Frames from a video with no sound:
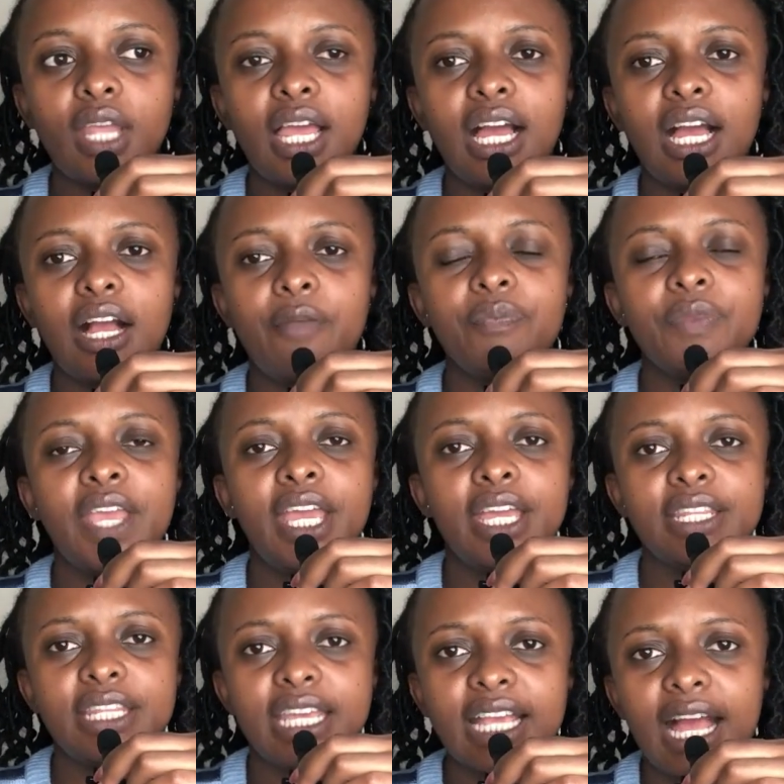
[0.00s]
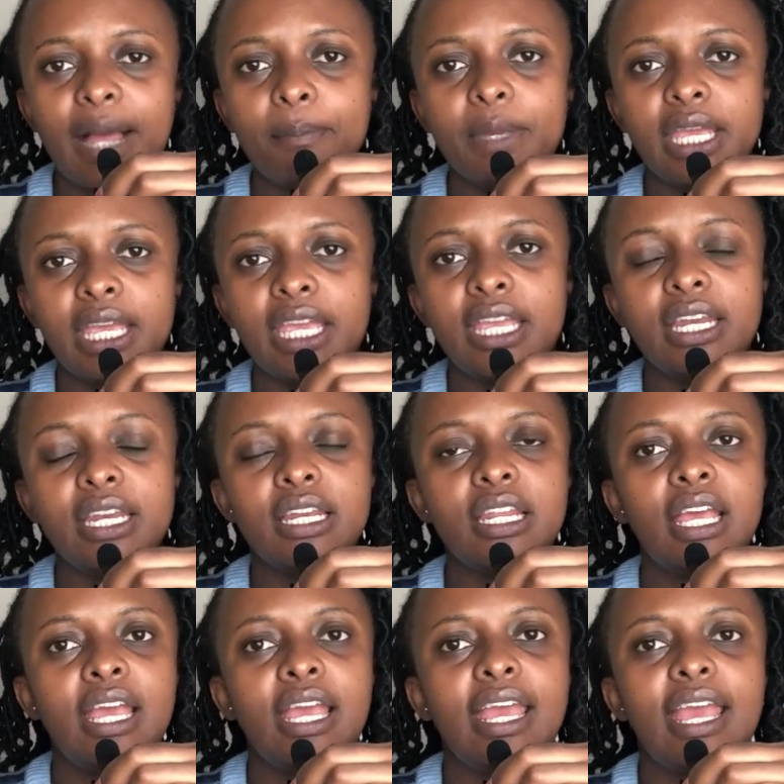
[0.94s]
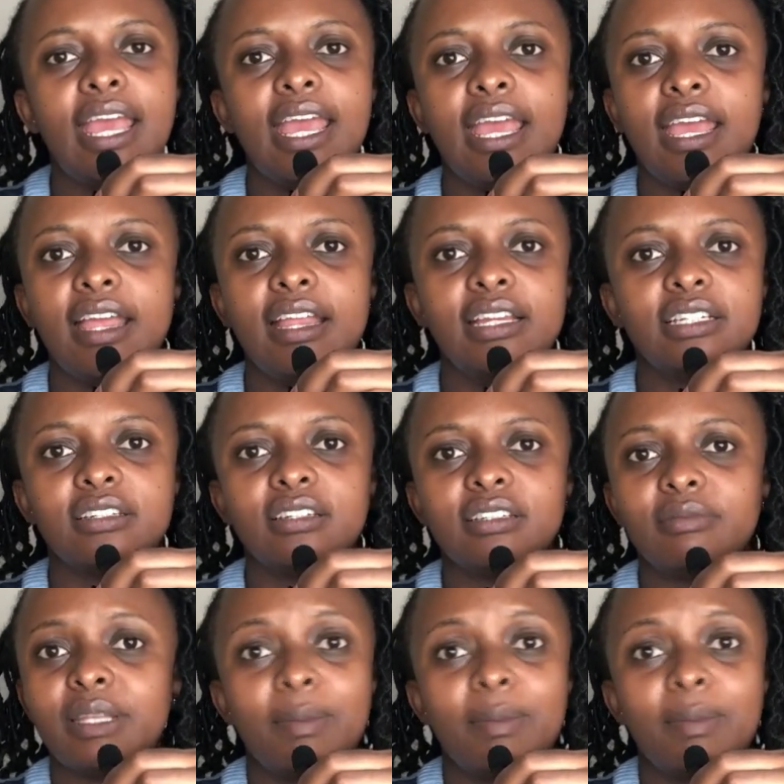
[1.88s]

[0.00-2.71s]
they come in and